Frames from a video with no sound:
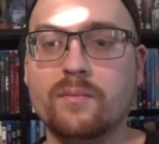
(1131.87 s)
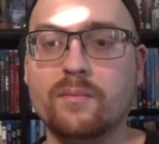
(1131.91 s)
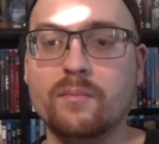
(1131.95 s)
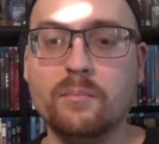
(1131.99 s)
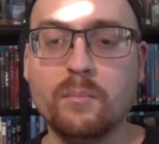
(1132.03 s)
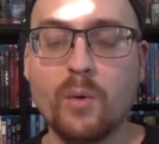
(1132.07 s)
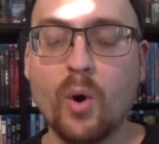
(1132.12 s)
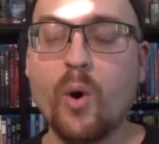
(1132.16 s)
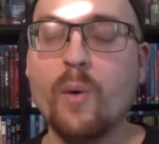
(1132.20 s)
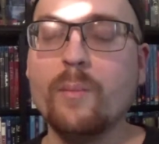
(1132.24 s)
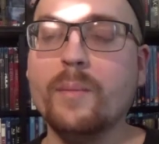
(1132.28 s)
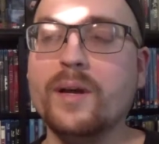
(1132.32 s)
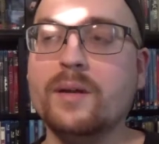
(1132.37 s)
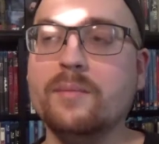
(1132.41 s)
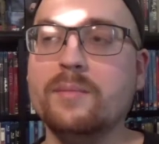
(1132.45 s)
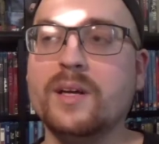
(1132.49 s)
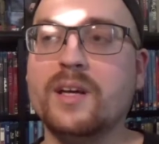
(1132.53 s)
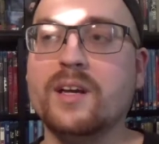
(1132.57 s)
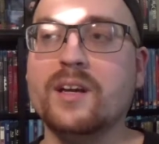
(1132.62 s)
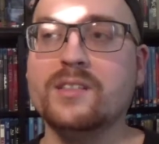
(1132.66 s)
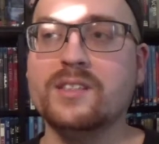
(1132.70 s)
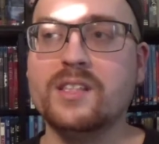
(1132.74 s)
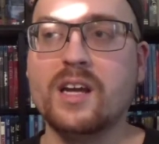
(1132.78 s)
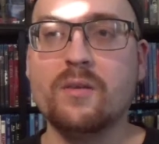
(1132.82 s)
moment
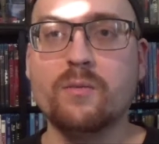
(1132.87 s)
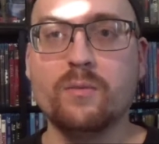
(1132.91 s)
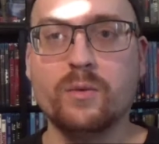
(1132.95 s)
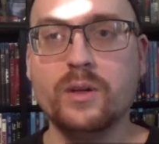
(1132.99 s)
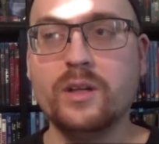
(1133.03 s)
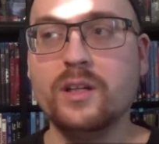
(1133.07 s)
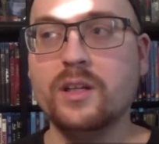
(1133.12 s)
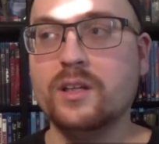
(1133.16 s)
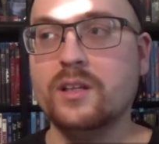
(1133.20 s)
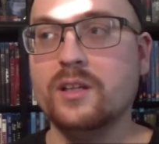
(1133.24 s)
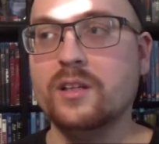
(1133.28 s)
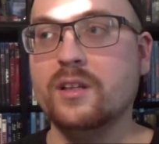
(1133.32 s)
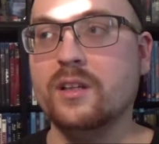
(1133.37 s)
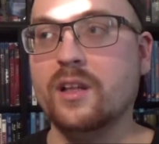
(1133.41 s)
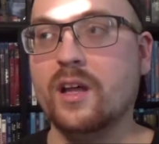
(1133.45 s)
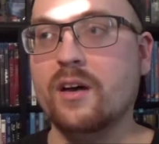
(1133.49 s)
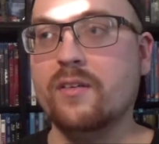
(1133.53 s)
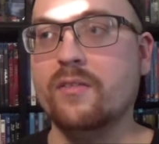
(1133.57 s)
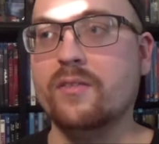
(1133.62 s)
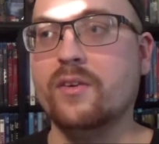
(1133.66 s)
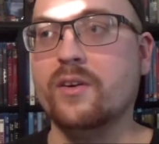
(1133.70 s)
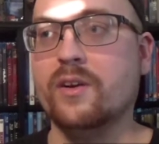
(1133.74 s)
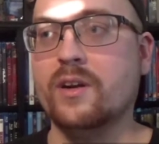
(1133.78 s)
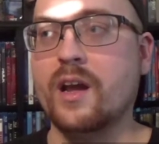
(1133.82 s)
because I really did
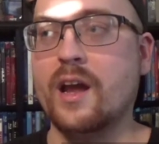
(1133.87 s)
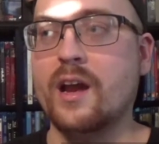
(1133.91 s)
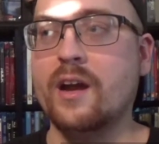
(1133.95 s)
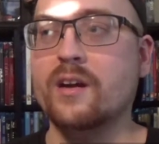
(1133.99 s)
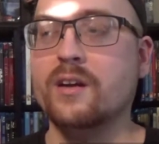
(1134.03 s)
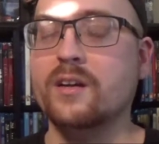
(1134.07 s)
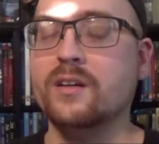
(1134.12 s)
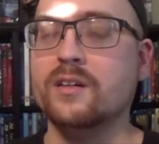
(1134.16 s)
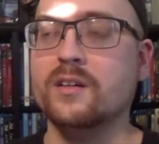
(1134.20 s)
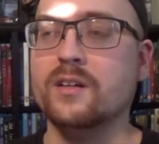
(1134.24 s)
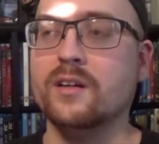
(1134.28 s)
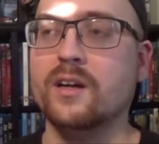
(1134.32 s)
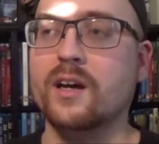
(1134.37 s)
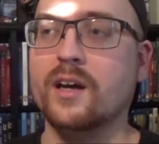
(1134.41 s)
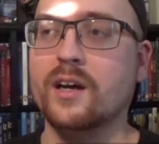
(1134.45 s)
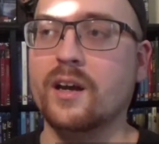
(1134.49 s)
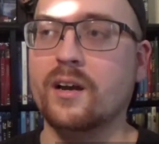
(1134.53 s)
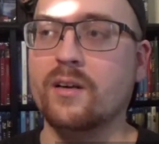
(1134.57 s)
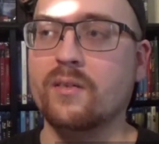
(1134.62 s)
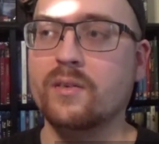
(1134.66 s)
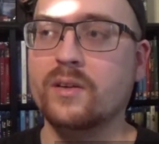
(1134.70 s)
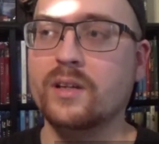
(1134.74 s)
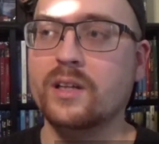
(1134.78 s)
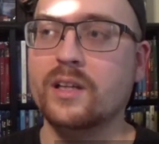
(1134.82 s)
love her character. Like,
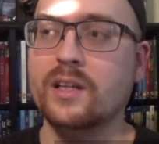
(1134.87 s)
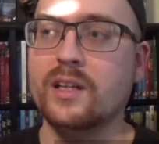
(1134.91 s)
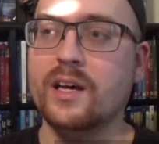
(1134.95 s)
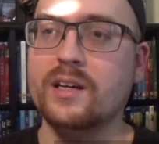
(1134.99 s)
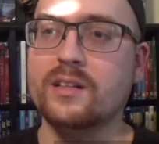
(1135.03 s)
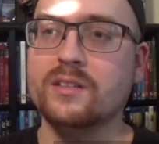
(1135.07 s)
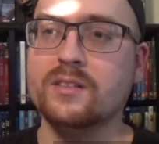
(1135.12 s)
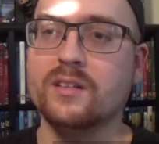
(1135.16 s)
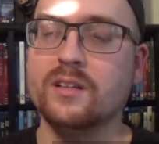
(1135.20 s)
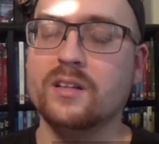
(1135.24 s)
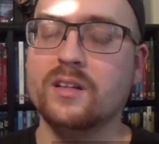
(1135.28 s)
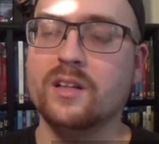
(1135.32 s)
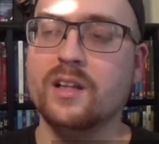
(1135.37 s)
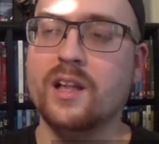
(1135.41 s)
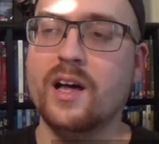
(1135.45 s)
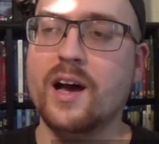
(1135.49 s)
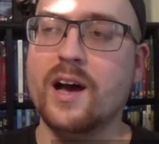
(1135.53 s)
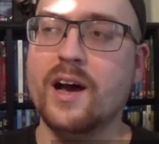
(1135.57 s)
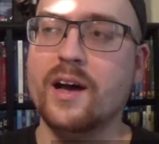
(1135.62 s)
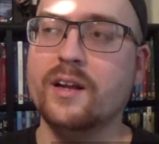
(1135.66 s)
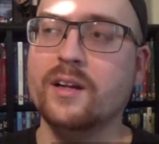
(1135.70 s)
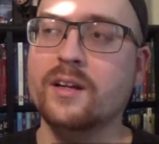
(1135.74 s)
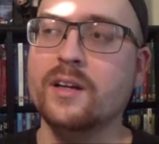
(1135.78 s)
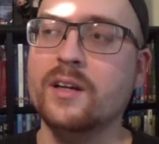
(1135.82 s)
I really liked her a
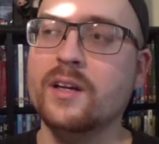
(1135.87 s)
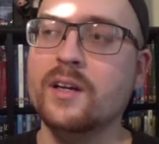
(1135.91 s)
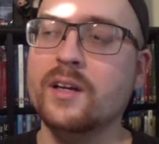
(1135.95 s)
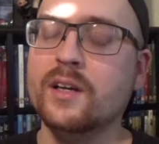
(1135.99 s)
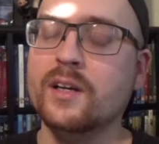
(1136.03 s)
lot.